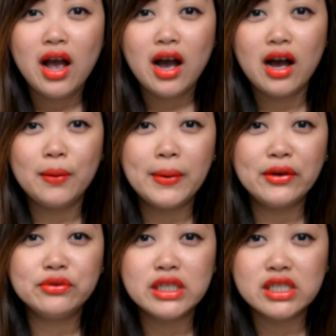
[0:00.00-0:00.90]
uh, my
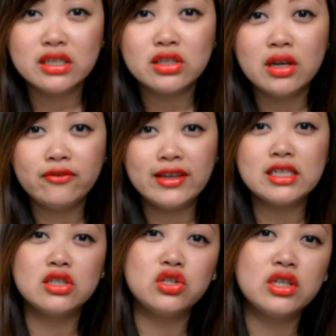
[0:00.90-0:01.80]
recent
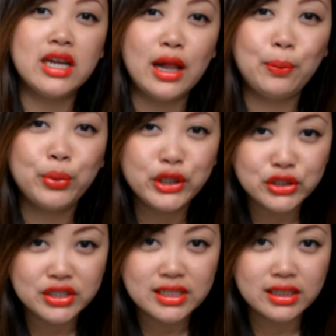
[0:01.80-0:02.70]
vintage Chanel
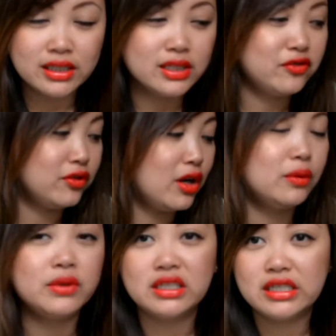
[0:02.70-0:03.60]
purchases from